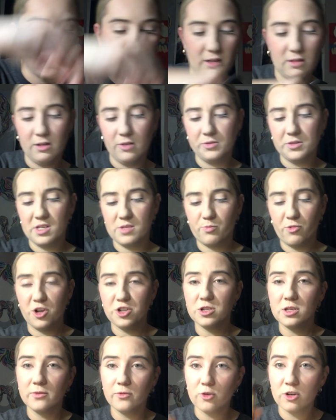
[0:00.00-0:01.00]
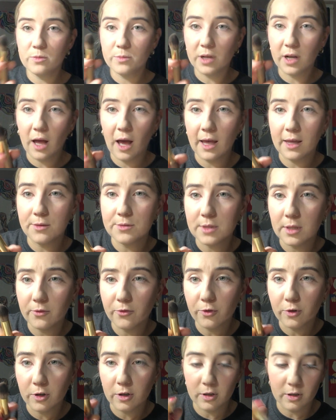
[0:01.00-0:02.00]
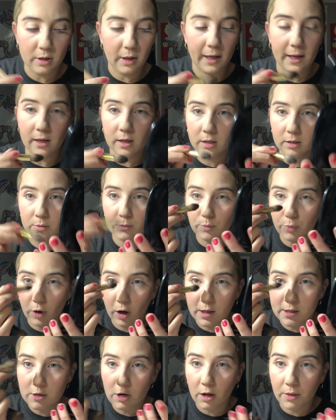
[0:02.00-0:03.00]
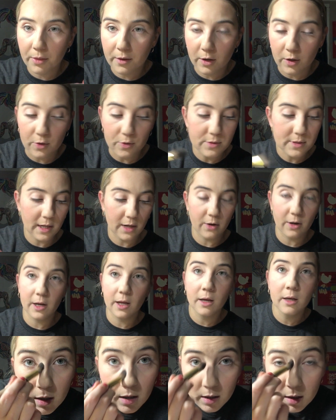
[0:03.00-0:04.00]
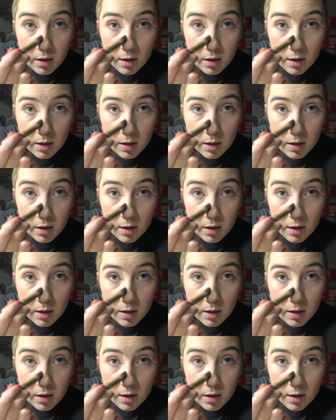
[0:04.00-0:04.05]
I don't know what this brush is for, but I use it for like bronzer on the nose area.